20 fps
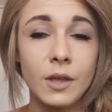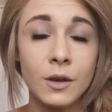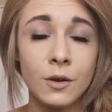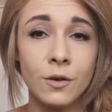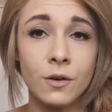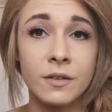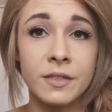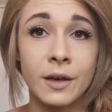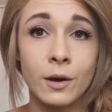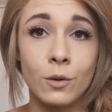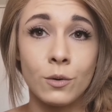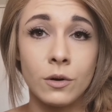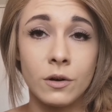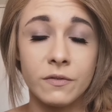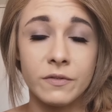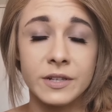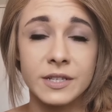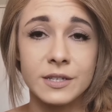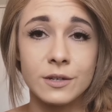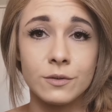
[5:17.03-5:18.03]
Cook that all
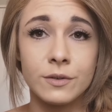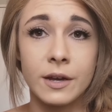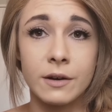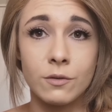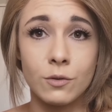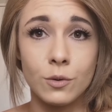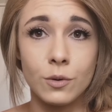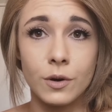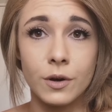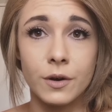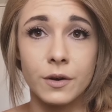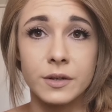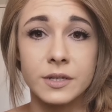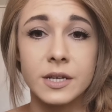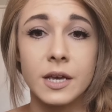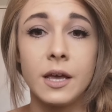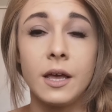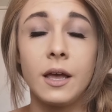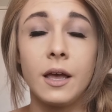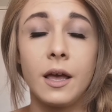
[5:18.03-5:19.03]
off until they're all cooked.
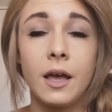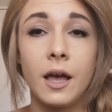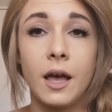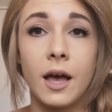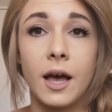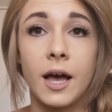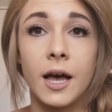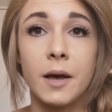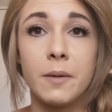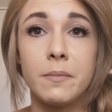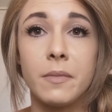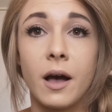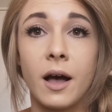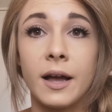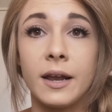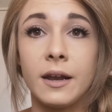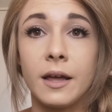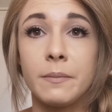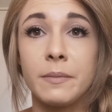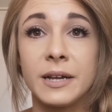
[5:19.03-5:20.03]

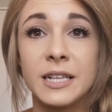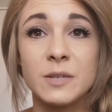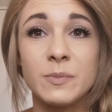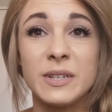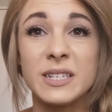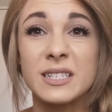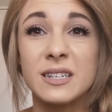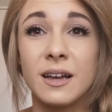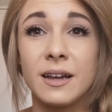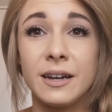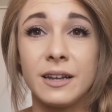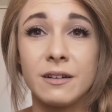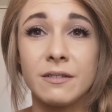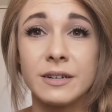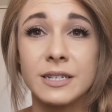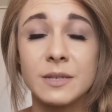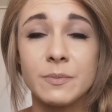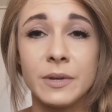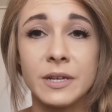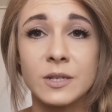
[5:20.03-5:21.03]
I like mine to be slightly
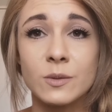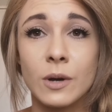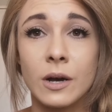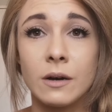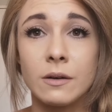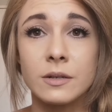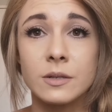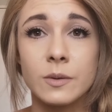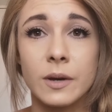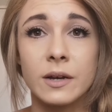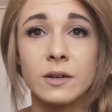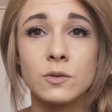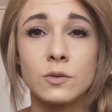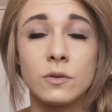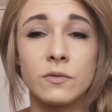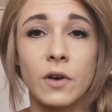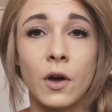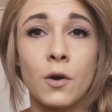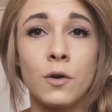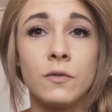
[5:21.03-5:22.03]
crispy as well, so I can
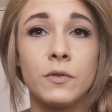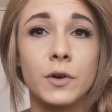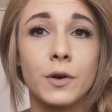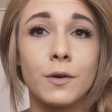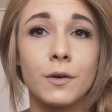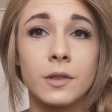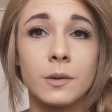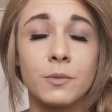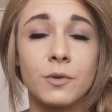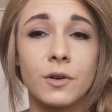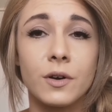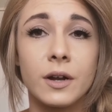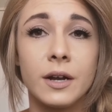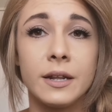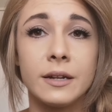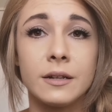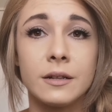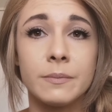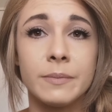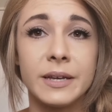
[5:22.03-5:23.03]
sort of overcook the
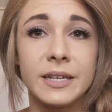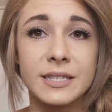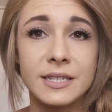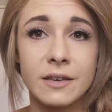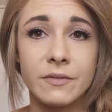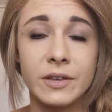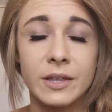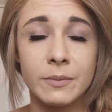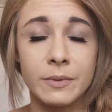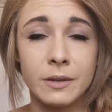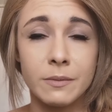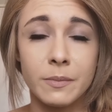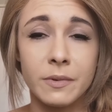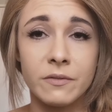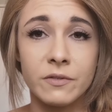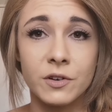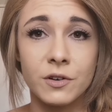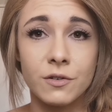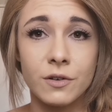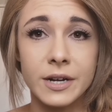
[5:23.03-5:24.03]
broccoli a little bit to give it a little
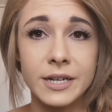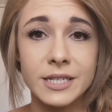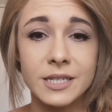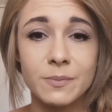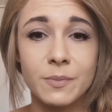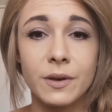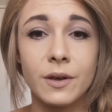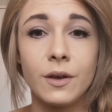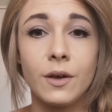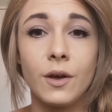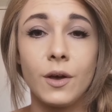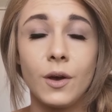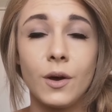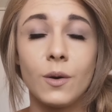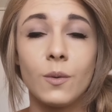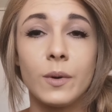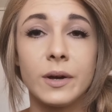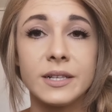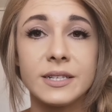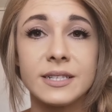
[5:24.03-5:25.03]
bit of a crisp.
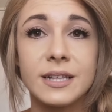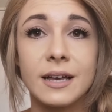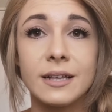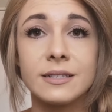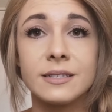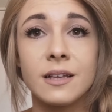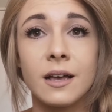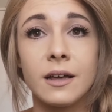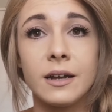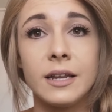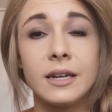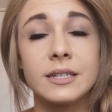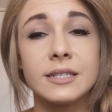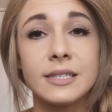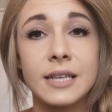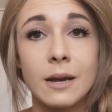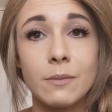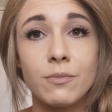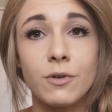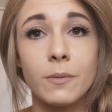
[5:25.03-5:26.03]
Once that's done, in a
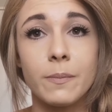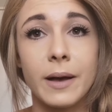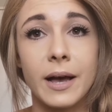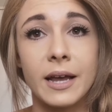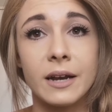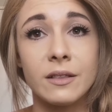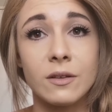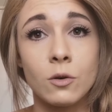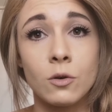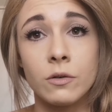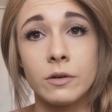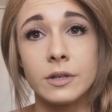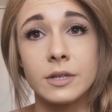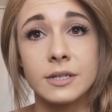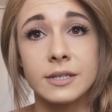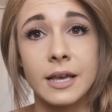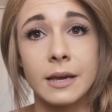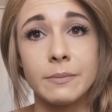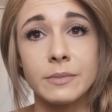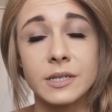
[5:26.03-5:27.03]
separate pan or at the
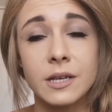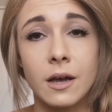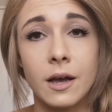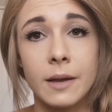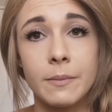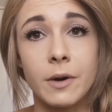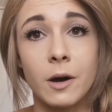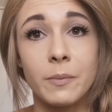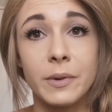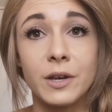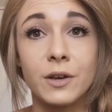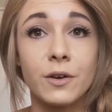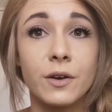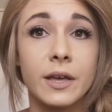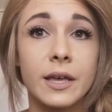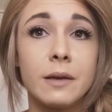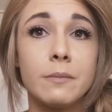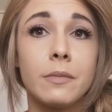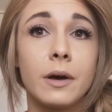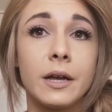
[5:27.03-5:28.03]
same time, I'll be
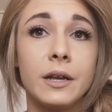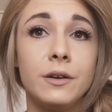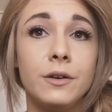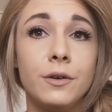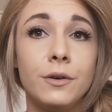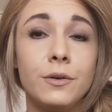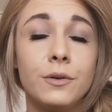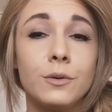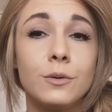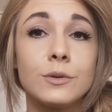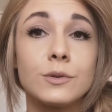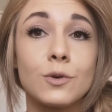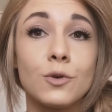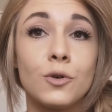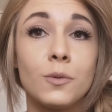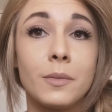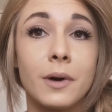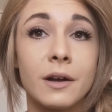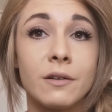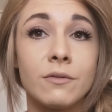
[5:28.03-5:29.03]
cooking my noodles
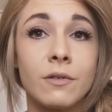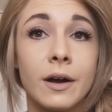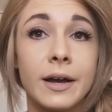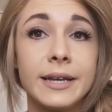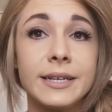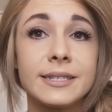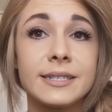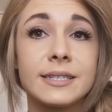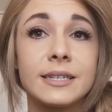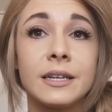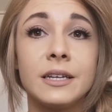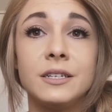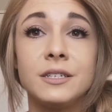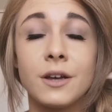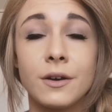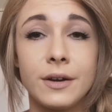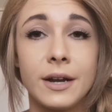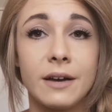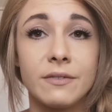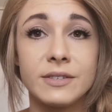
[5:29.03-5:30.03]
or my rice. Now, you
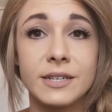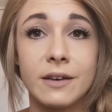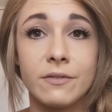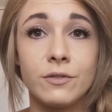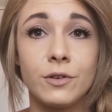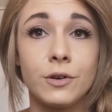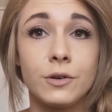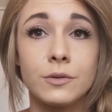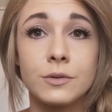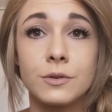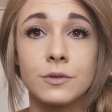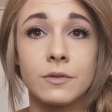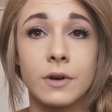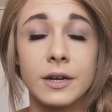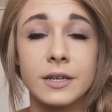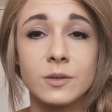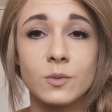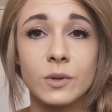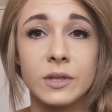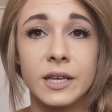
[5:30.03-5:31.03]
don't have to have noodles or
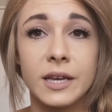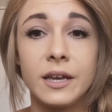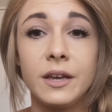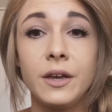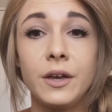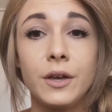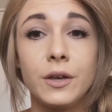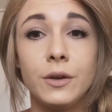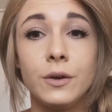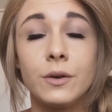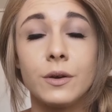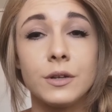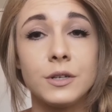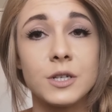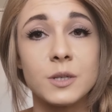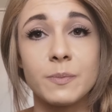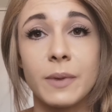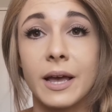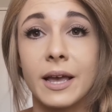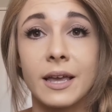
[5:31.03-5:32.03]
rice with it. You could
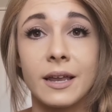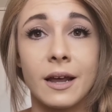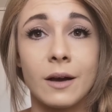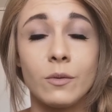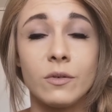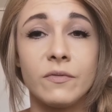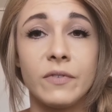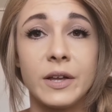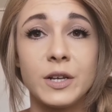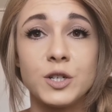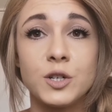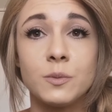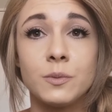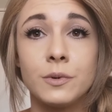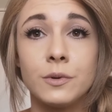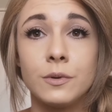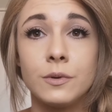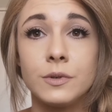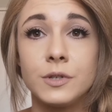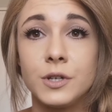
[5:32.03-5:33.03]
just pack it out with
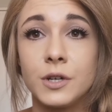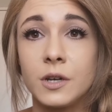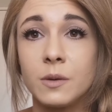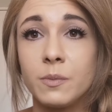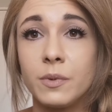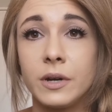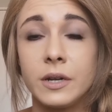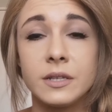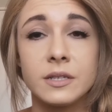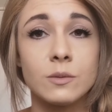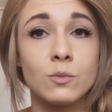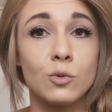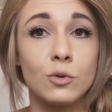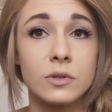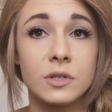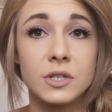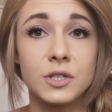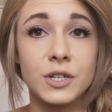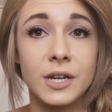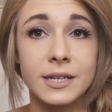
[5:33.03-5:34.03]
vegetables. You could put in some
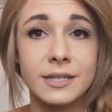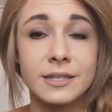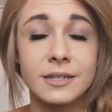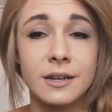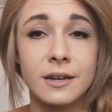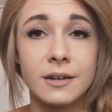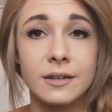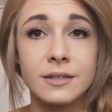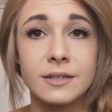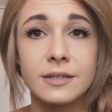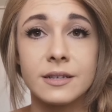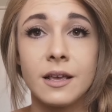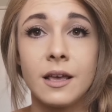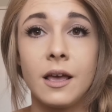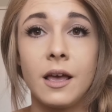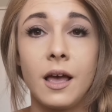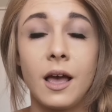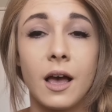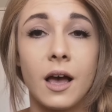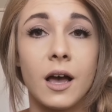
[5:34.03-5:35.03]
water chestnuts,
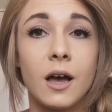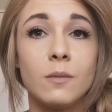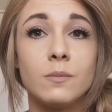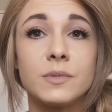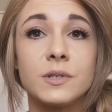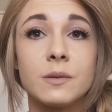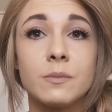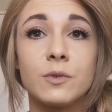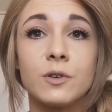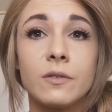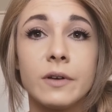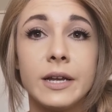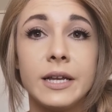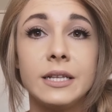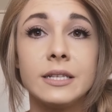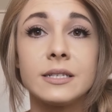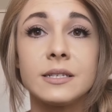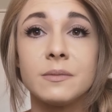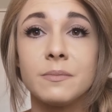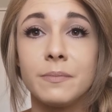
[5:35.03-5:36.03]
some
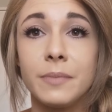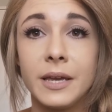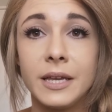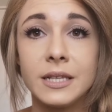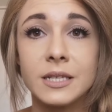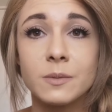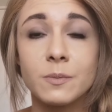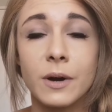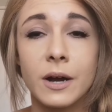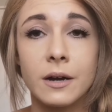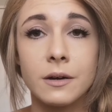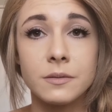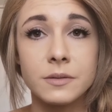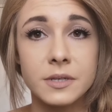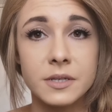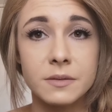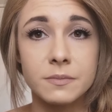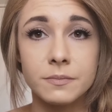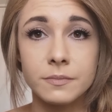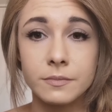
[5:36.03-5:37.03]
greens, some bean
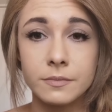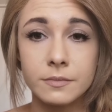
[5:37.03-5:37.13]
sprouts.